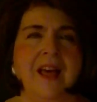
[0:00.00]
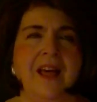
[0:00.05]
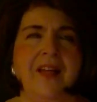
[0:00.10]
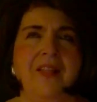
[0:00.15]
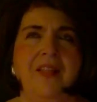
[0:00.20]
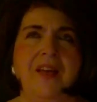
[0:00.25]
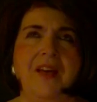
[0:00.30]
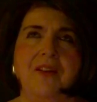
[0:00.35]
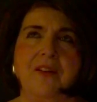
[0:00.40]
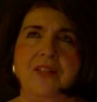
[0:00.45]

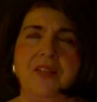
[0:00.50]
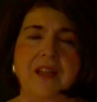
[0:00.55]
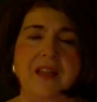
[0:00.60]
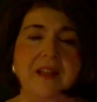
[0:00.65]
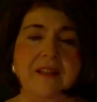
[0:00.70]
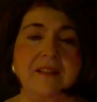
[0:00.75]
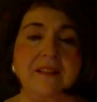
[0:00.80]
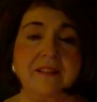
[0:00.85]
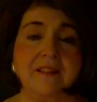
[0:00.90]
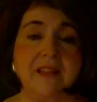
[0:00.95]
The other thing
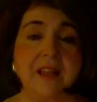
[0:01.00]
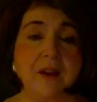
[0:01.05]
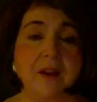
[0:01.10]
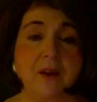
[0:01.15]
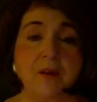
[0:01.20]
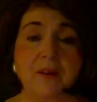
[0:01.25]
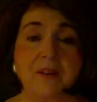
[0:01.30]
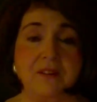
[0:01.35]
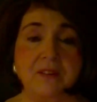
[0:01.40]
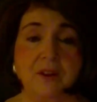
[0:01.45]
is they
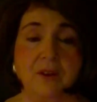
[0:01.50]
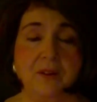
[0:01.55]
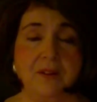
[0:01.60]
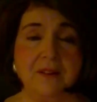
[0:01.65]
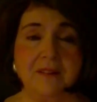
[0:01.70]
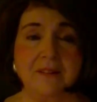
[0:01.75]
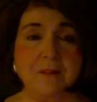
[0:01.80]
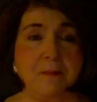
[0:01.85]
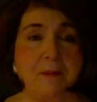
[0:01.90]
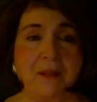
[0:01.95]
always told
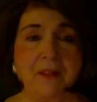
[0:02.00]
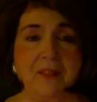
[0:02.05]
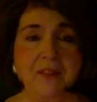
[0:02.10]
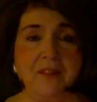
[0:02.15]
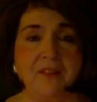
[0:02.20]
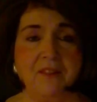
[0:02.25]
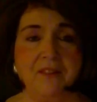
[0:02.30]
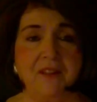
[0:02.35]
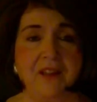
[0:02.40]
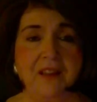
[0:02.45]
us about
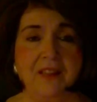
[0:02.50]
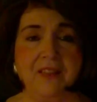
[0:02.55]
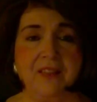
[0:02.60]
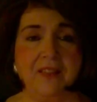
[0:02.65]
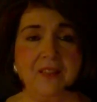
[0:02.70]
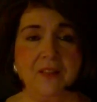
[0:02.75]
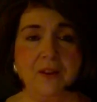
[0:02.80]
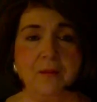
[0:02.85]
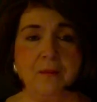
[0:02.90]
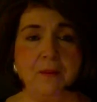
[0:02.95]
their faith
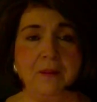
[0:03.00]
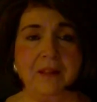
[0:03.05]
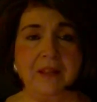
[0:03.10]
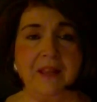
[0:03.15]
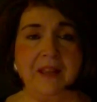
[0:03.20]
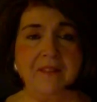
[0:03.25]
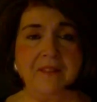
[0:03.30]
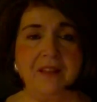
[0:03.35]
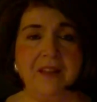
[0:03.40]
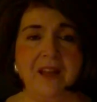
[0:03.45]
and their
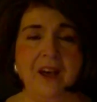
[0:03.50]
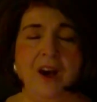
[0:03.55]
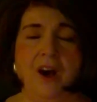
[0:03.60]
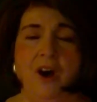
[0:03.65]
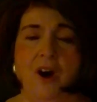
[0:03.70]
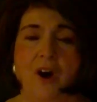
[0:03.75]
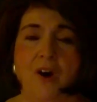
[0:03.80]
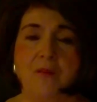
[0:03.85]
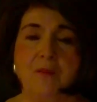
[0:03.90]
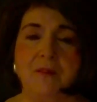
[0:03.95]
belief.
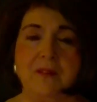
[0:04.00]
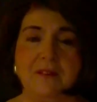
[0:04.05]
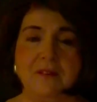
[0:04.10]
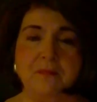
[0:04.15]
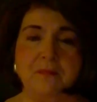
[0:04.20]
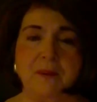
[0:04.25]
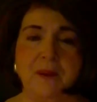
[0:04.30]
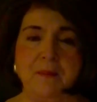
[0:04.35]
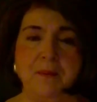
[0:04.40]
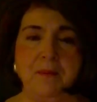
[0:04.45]
Homeless
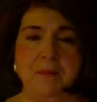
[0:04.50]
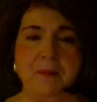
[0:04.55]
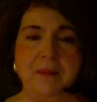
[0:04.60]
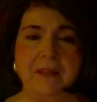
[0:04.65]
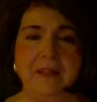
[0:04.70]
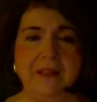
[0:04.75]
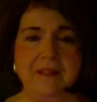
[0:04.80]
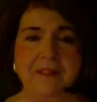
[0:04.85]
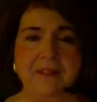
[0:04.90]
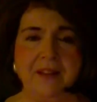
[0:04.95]
people
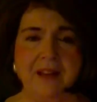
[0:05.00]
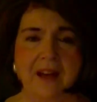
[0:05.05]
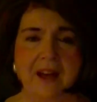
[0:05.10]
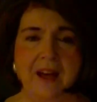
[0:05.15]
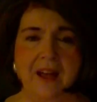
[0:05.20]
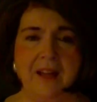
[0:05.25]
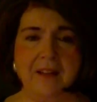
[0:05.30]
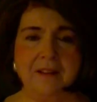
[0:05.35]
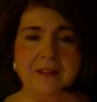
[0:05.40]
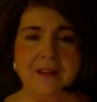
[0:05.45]
believe in
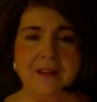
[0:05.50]
God